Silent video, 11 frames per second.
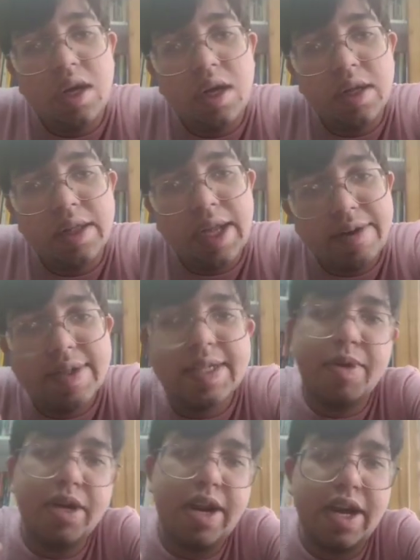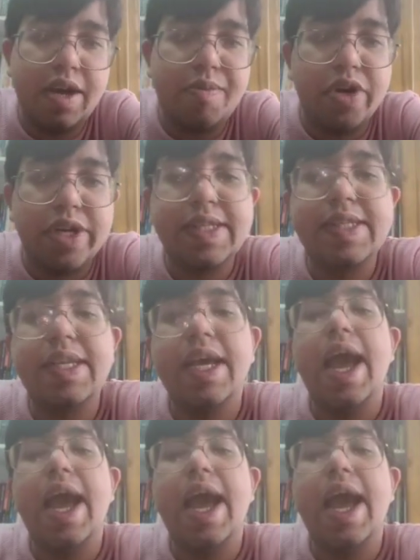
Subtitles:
That was about rigor mortis.